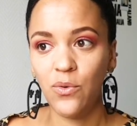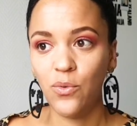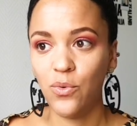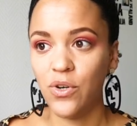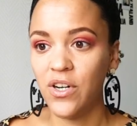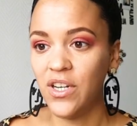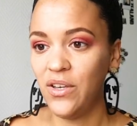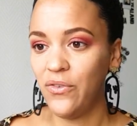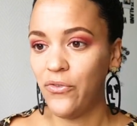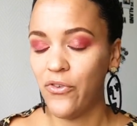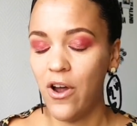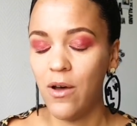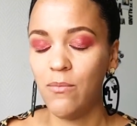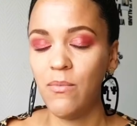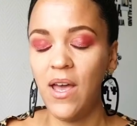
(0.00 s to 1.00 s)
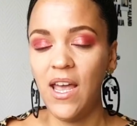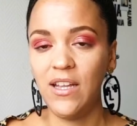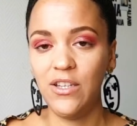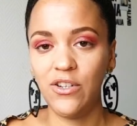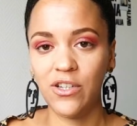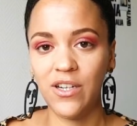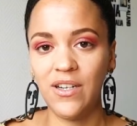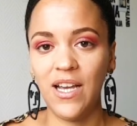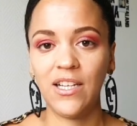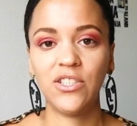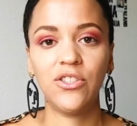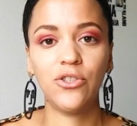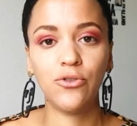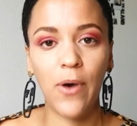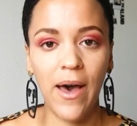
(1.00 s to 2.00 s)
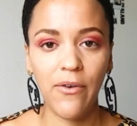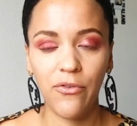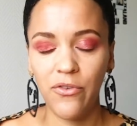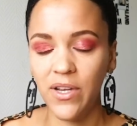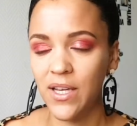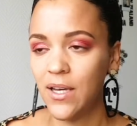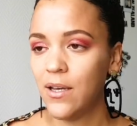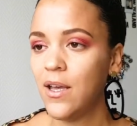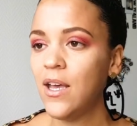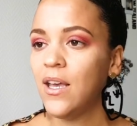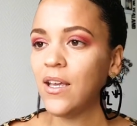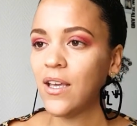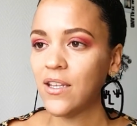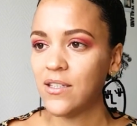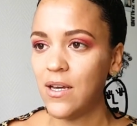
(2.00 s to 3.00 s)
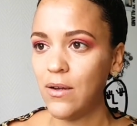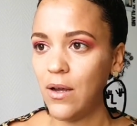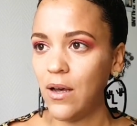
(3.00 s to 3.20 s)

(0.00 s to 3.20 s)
where are you from, and your connection to Africa, because